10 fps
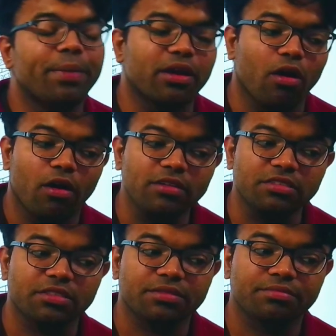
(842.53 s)

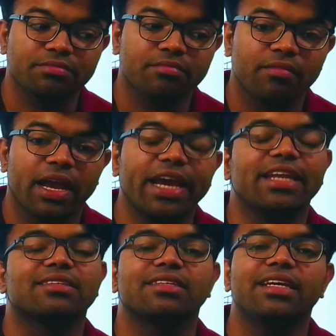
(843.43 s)
Because
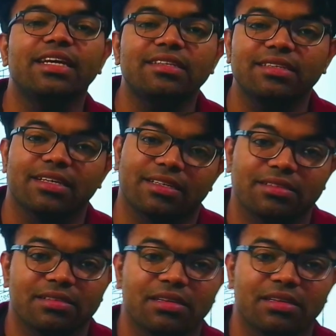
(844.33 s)
it is easier.